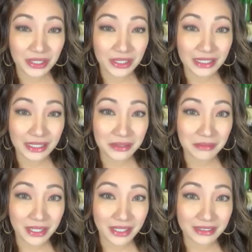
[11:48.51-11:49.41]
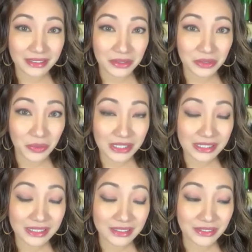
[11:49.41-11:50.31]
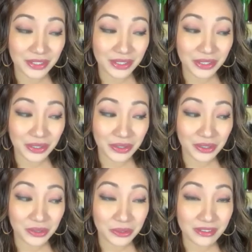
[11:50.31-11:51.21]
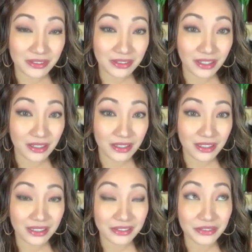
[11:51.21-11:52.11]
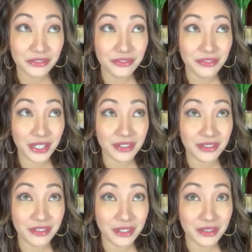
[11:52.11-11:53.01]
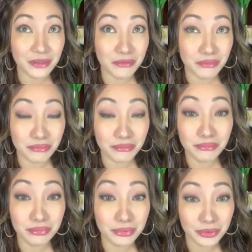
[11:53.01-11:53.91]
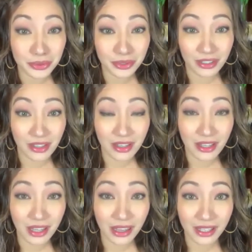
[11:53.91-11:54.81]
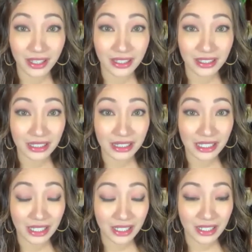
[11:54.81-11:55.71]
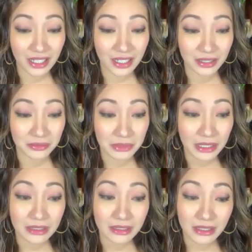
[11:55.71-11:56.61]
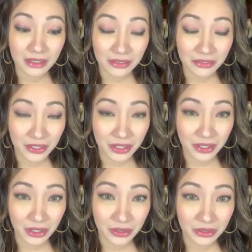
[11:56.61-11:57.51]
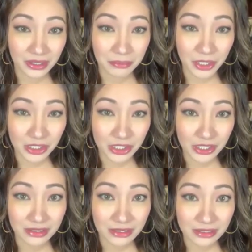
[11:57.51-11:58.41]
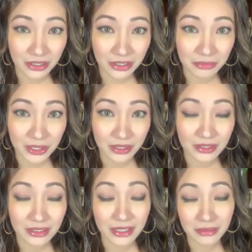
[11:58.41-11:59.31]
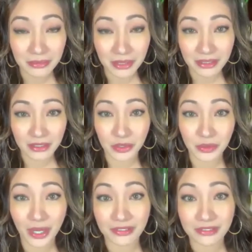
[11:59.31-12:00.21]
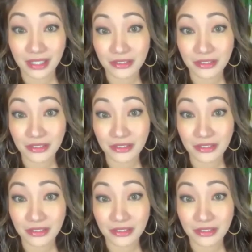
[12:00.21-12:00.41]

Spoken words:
the inmates, I was watching this video. It was, it's very, very brutal. Like, they caught videos and pictures and stuff, because inmates, they do have cell